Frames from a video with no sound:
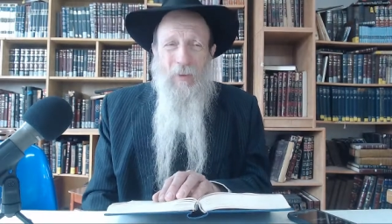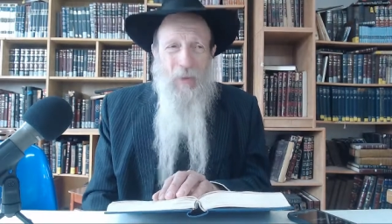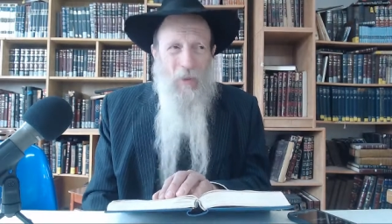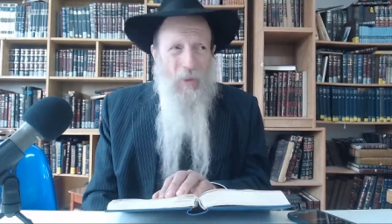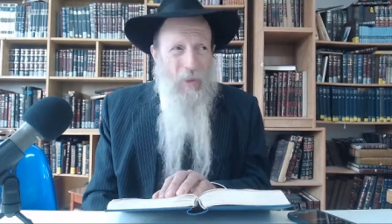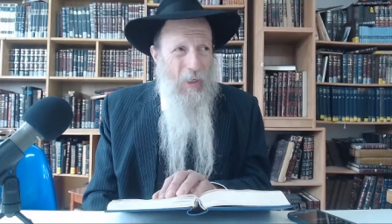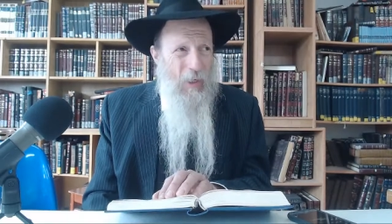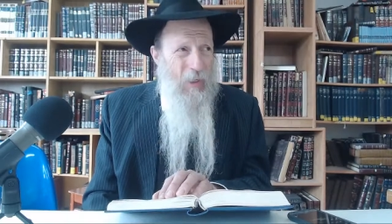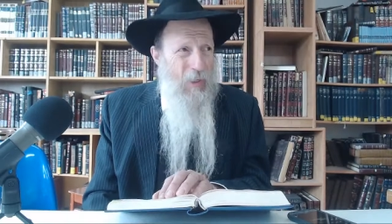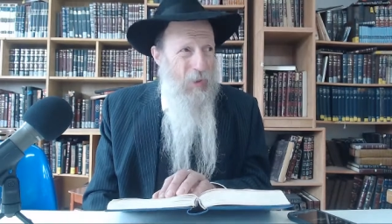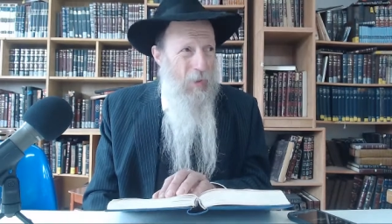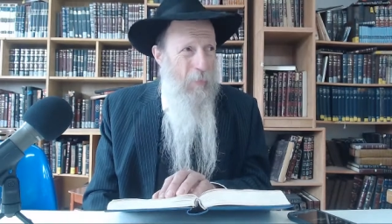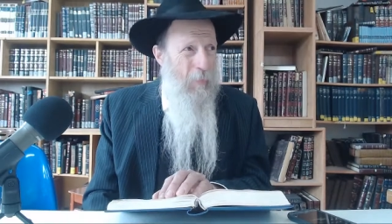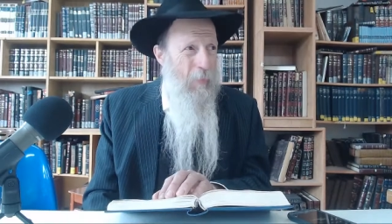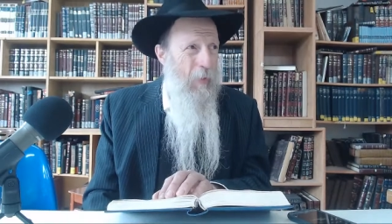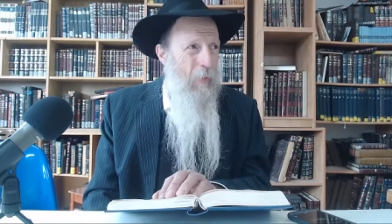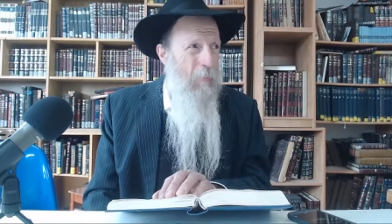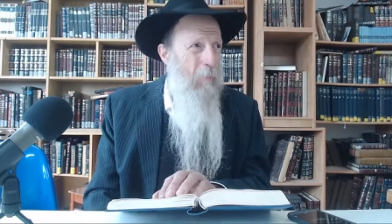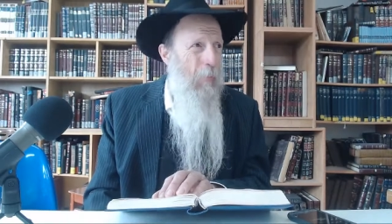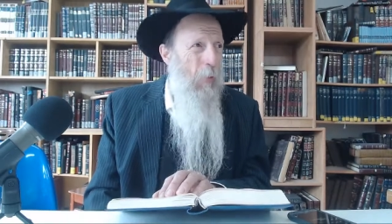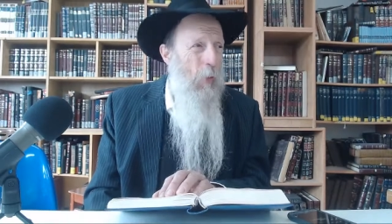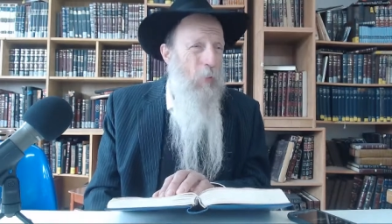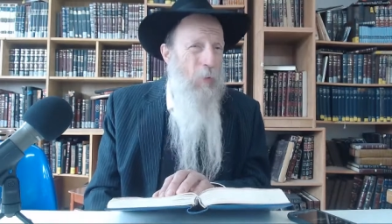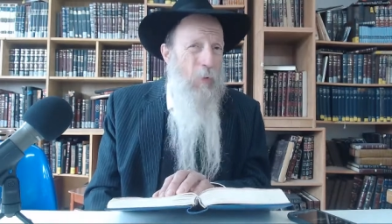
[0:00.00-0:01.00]
This guy has a
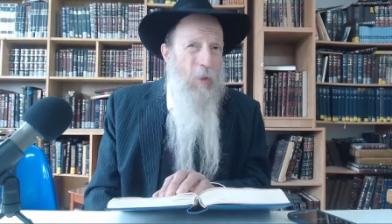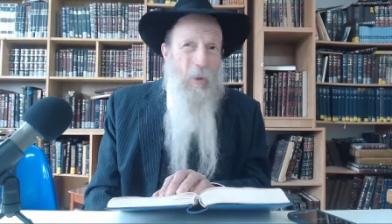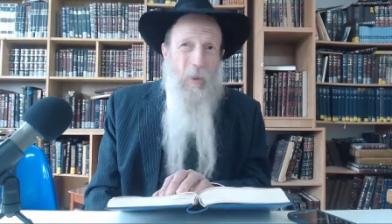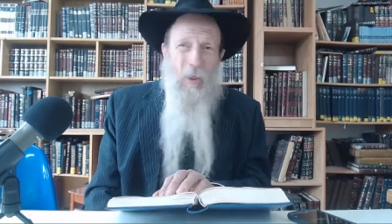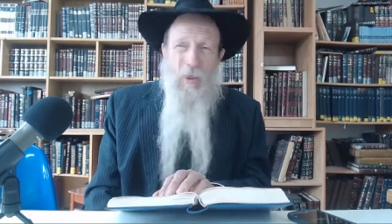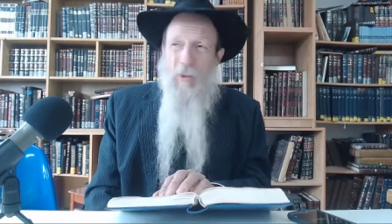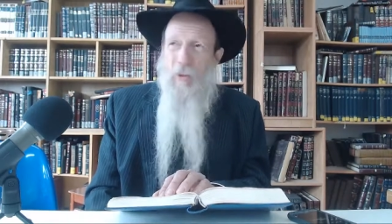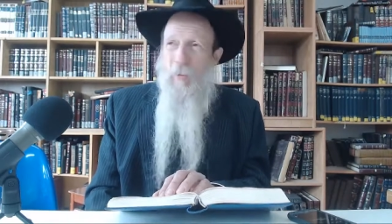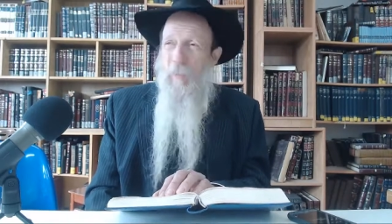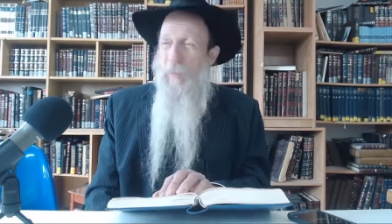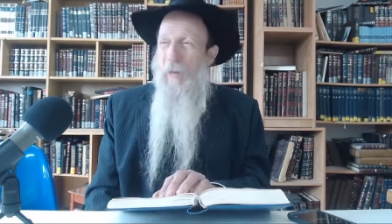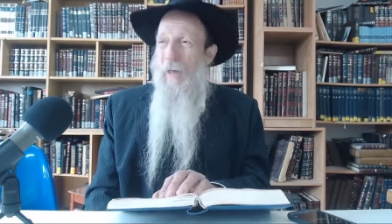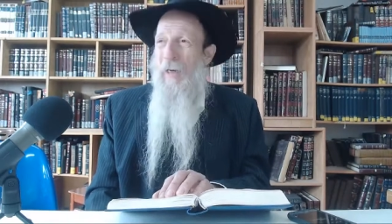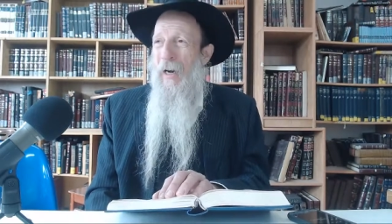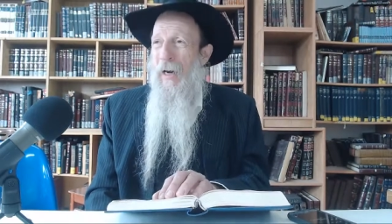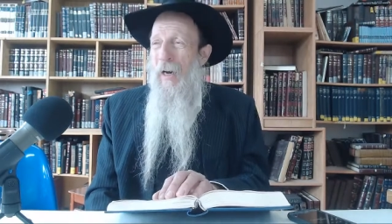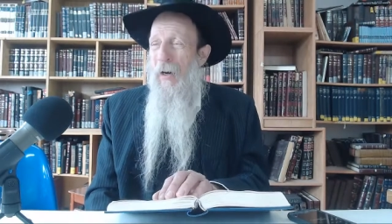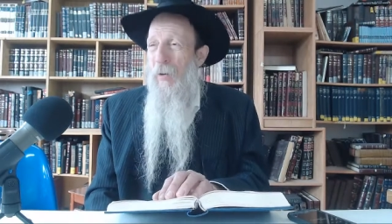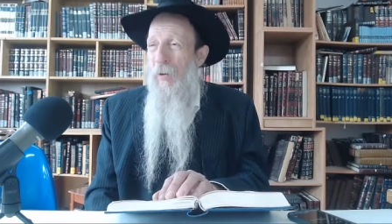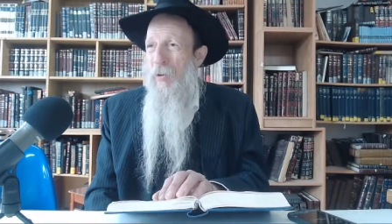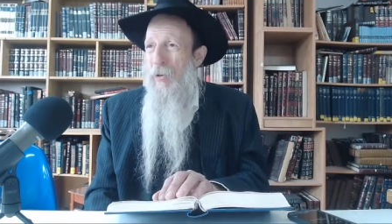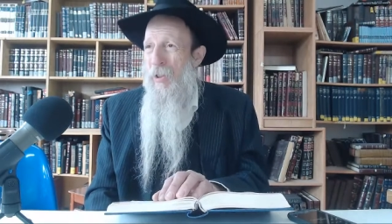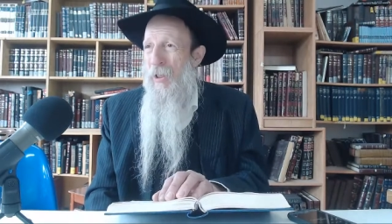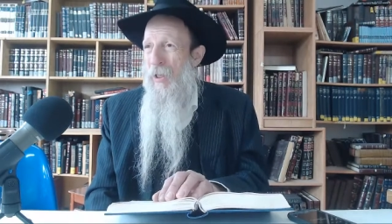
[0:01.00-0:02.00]
big boat, he has a big
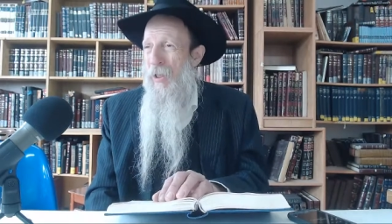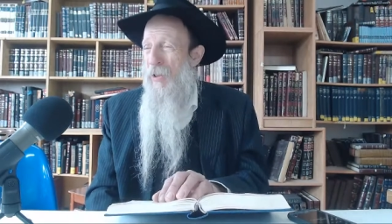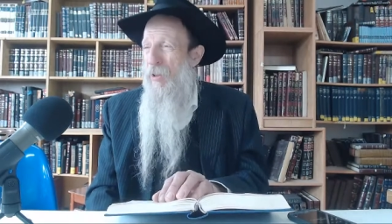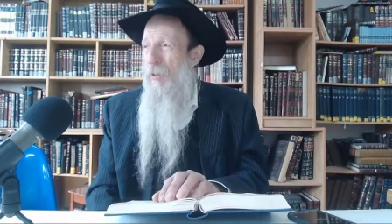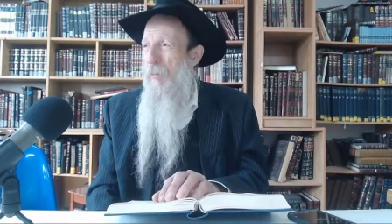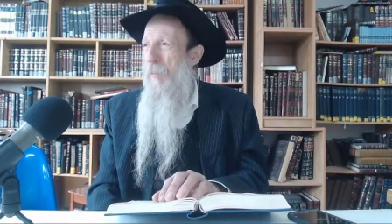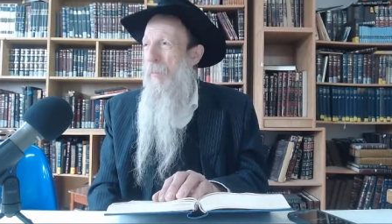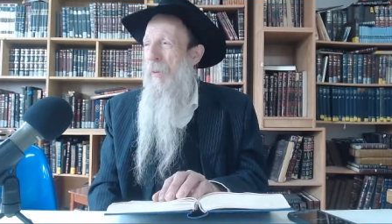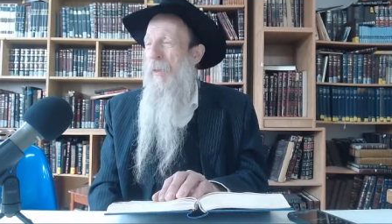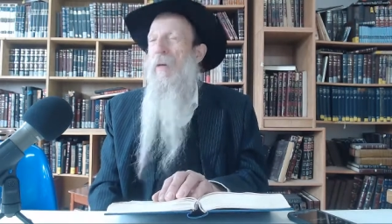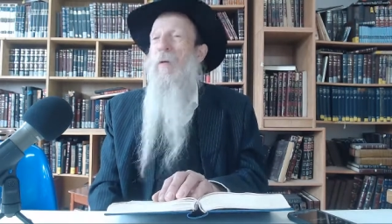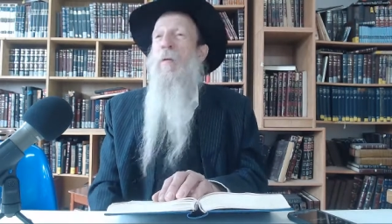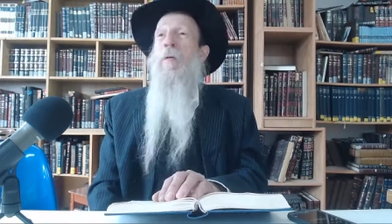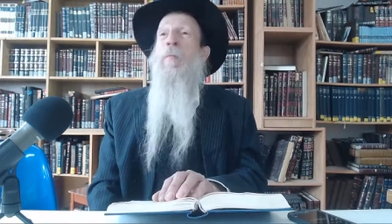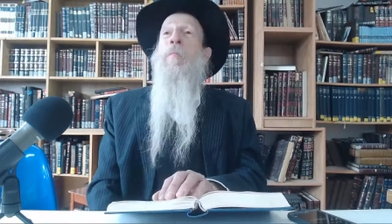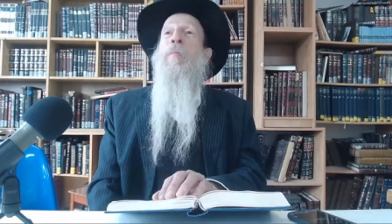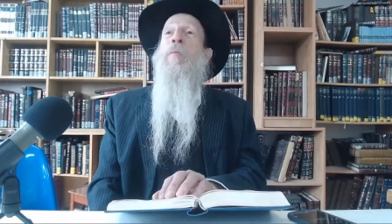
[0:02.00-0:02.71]
house, he has a big,